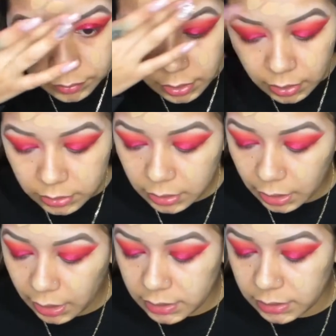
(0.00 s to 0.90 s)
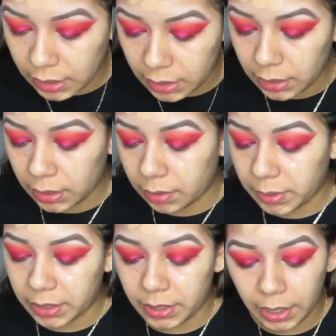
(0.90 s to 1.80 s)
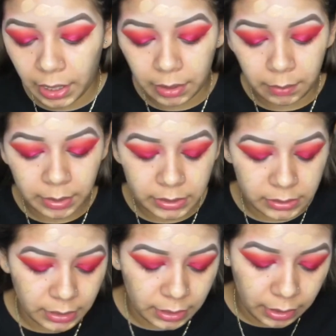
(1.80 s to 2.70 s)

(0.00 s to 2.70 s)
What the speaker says: So like I said in the beginning, I already did